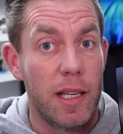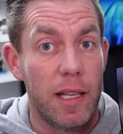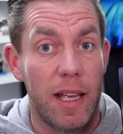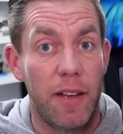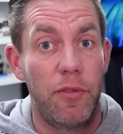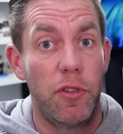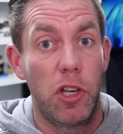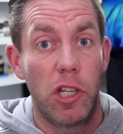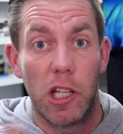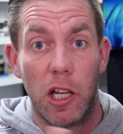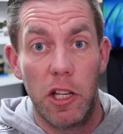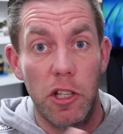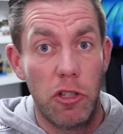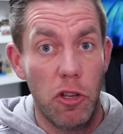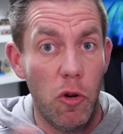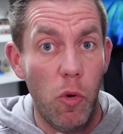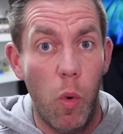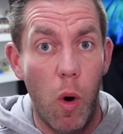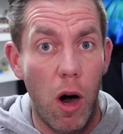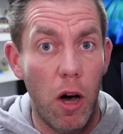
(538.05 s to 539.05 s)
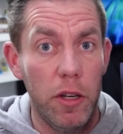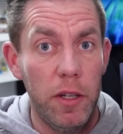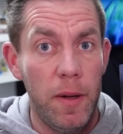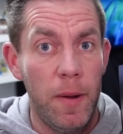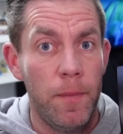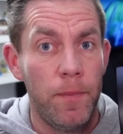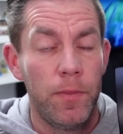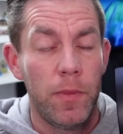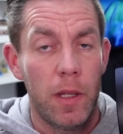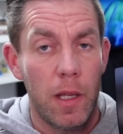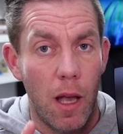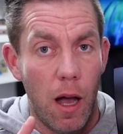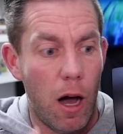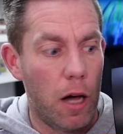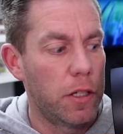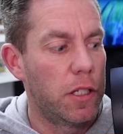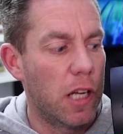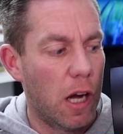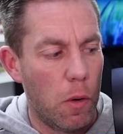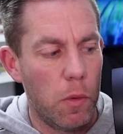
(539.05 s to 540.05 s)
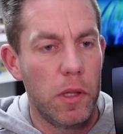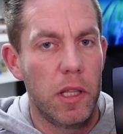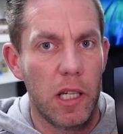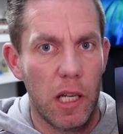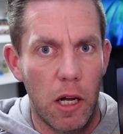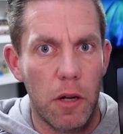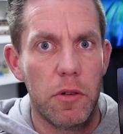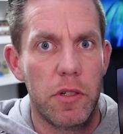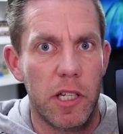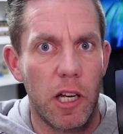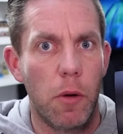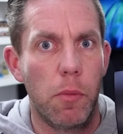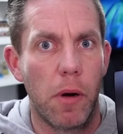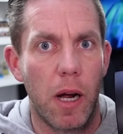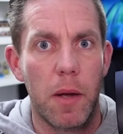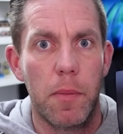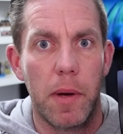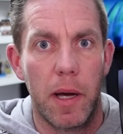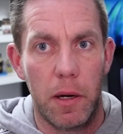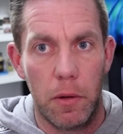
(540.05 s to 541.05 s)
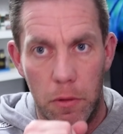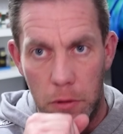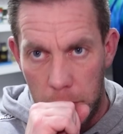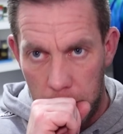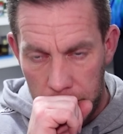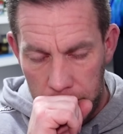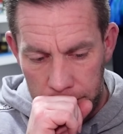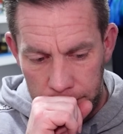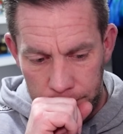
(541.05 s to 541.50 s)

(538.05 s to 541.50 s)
If you could only do one, I'd go with the load cell brake pedal.